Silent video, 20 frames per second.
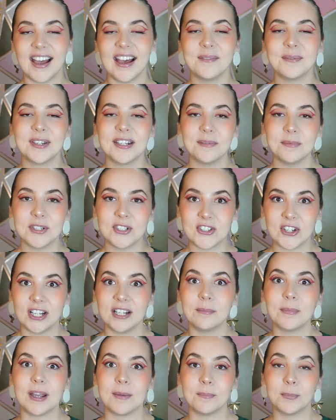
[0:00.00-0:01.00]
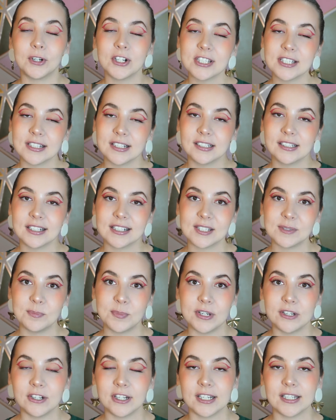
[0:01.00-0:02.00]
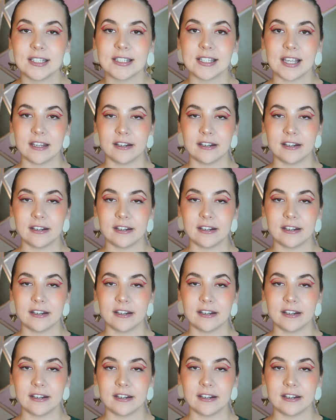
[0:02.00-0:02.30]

I'm going to be sharing my personal experience,